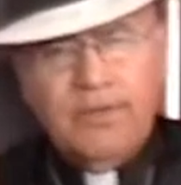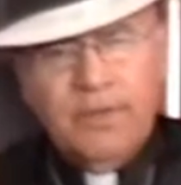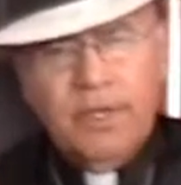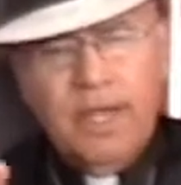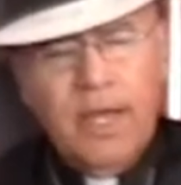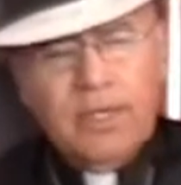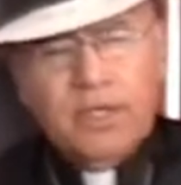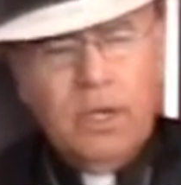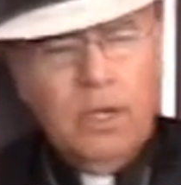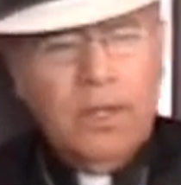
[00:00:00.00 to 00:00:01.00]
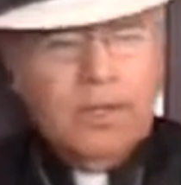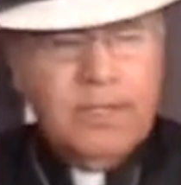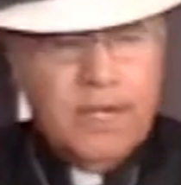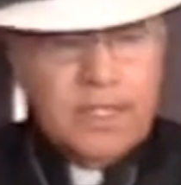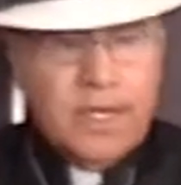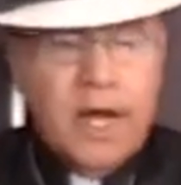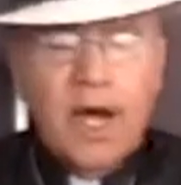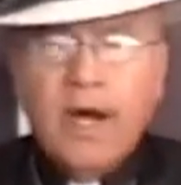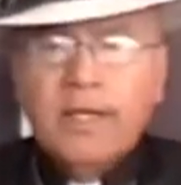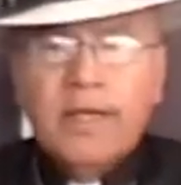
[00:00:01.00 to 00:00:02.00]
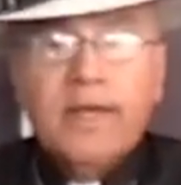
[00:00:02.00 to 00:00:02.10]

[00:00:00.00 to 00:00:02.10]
for today is called, Does God